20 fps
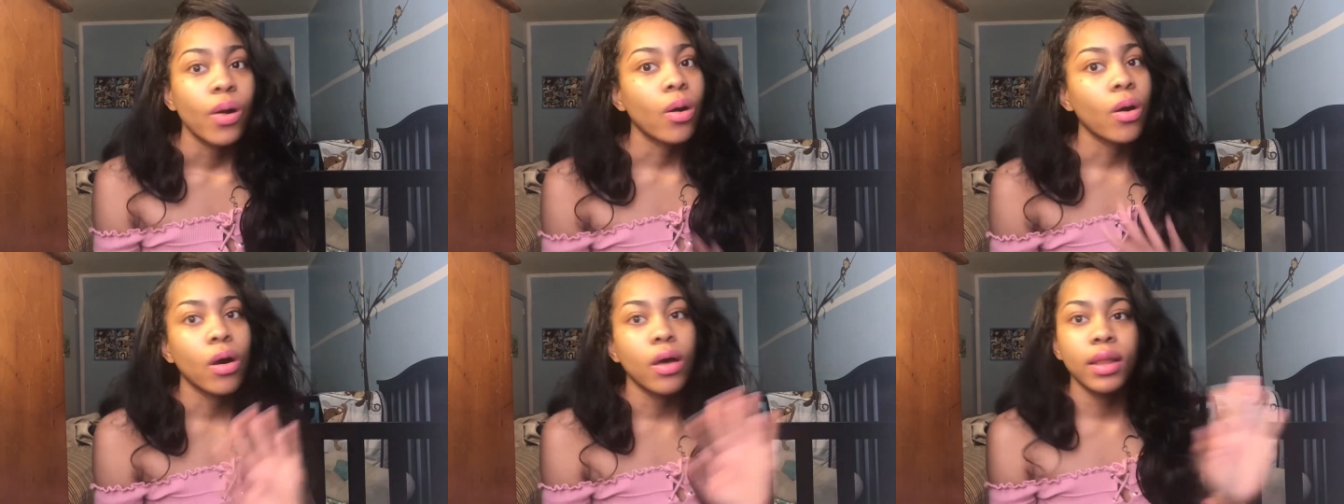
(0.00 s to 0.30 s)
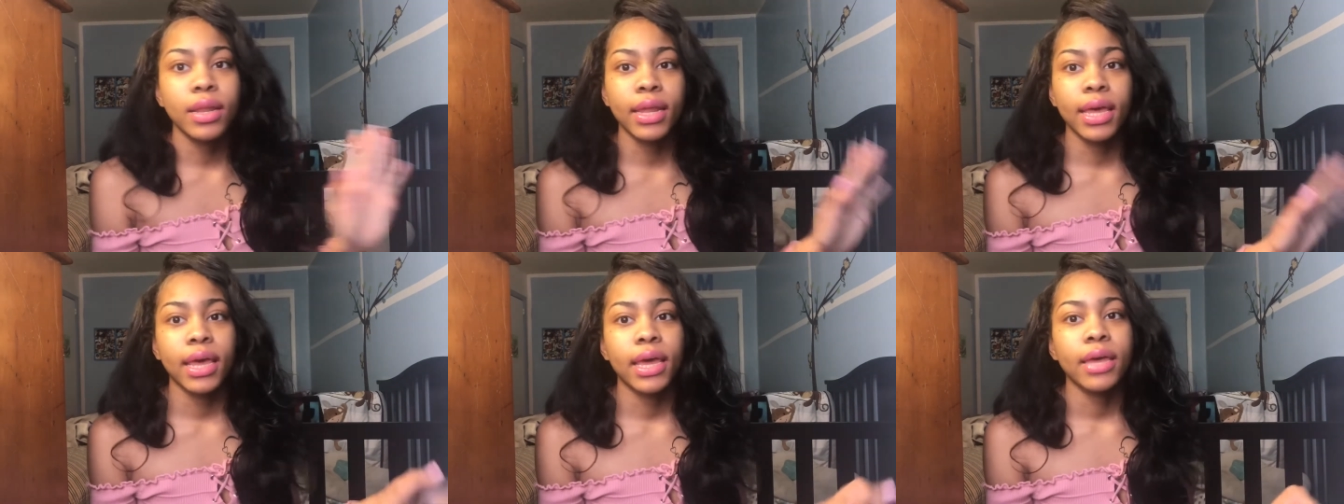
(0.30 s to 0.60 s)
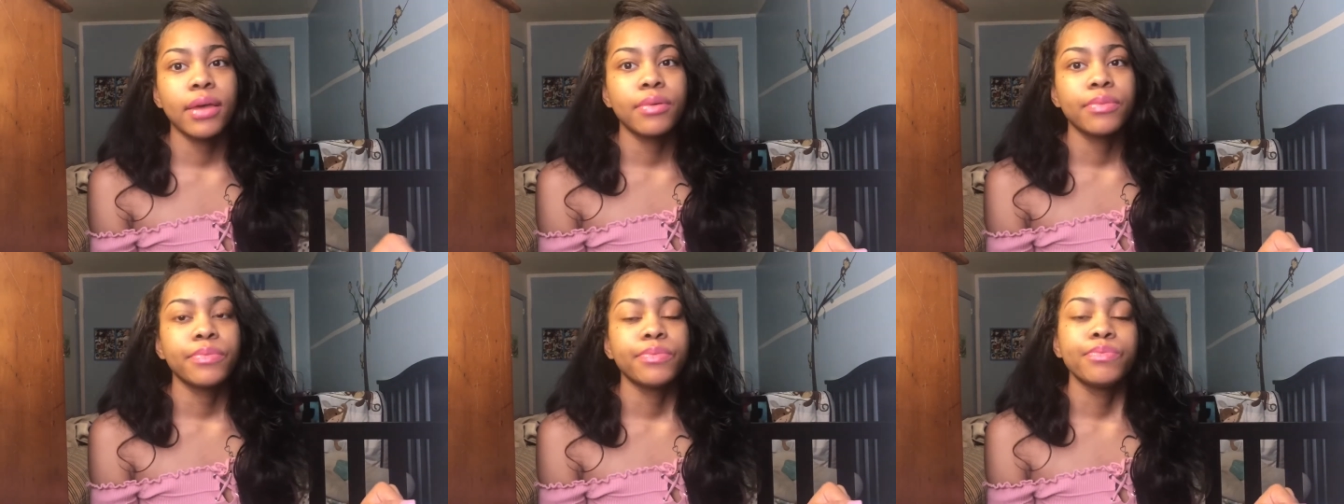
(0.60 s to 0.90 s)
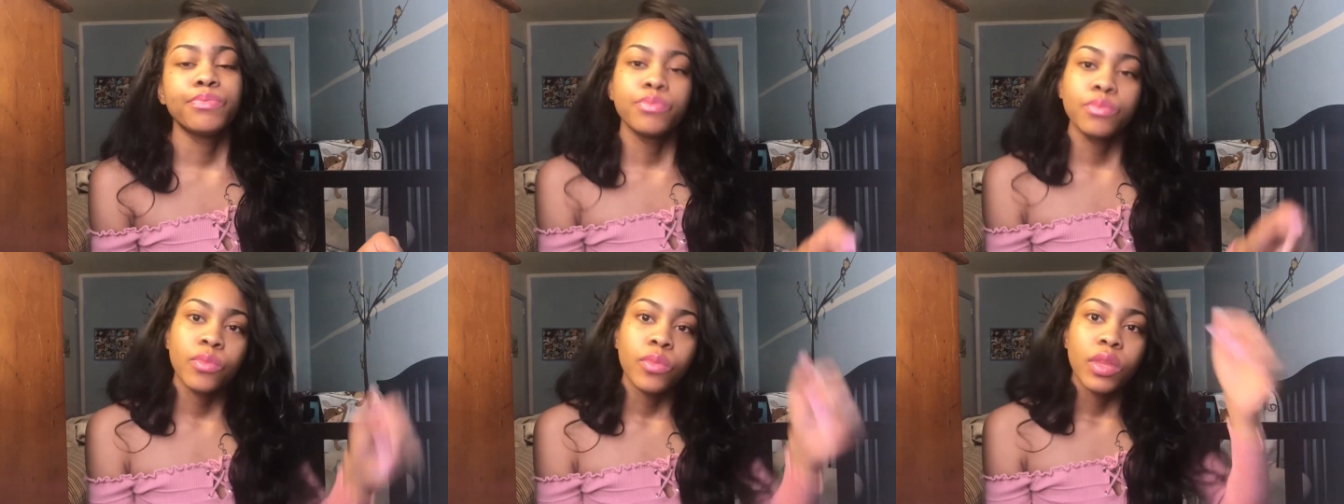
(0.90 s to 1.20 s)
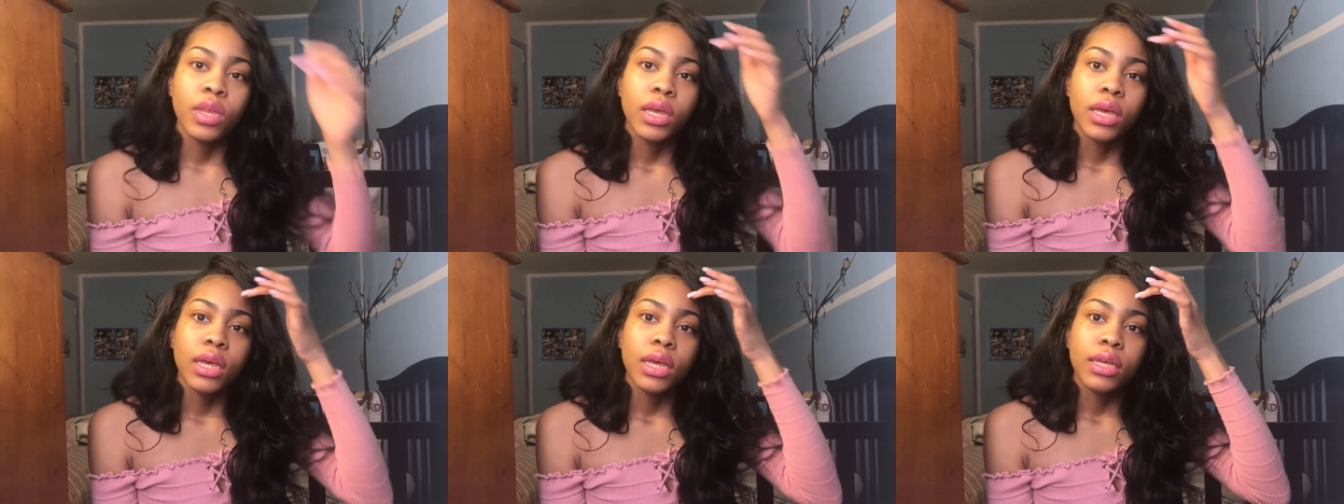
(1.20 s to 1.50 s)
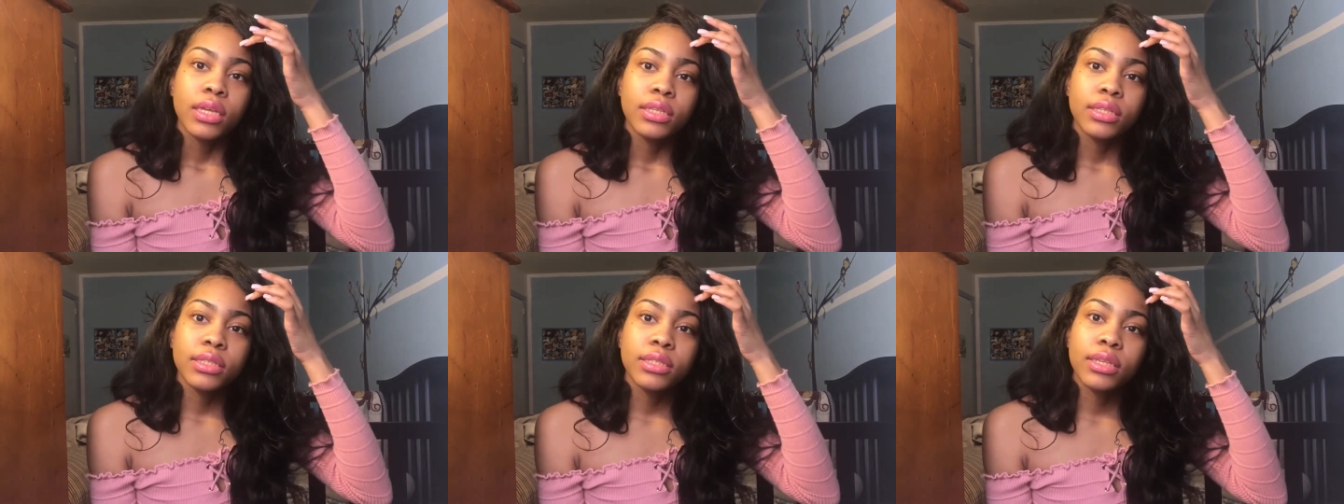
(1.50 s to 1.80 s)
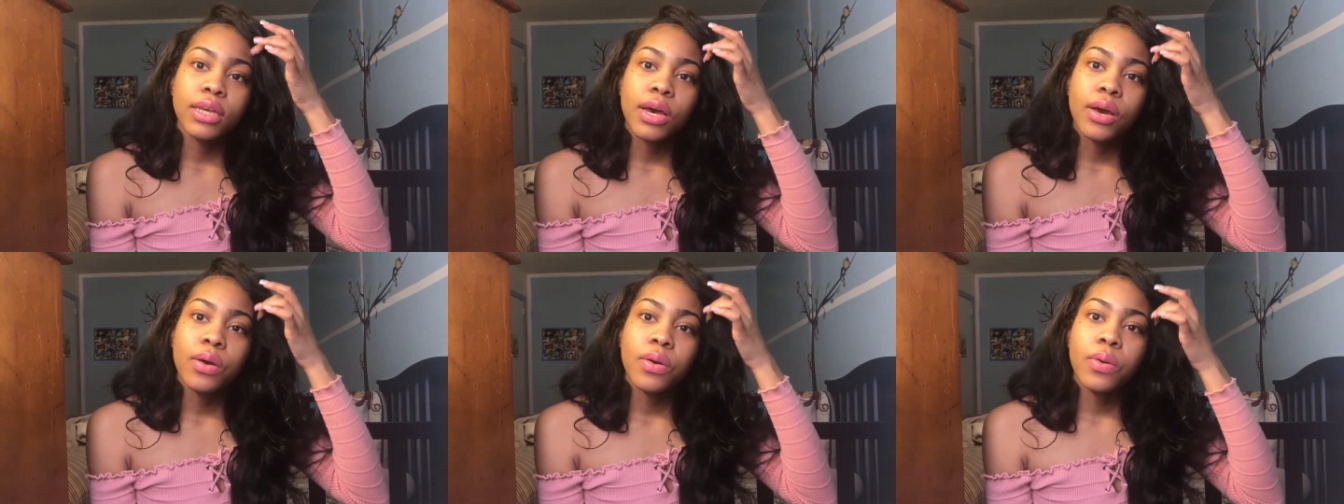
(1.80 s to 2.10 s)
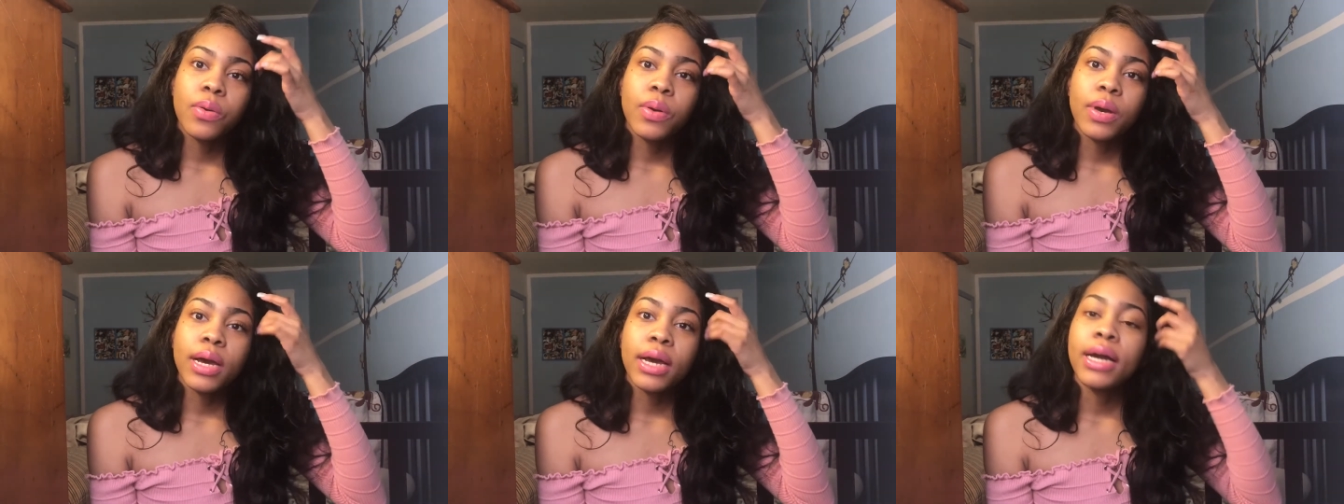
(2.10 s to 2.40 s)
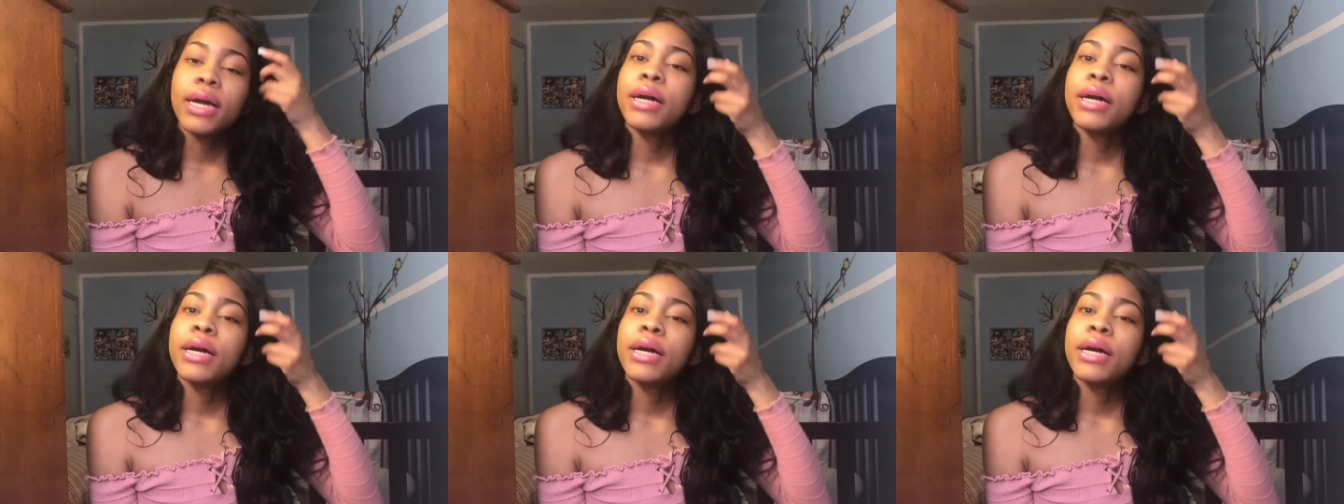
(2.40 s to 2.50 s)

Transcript: all that. So,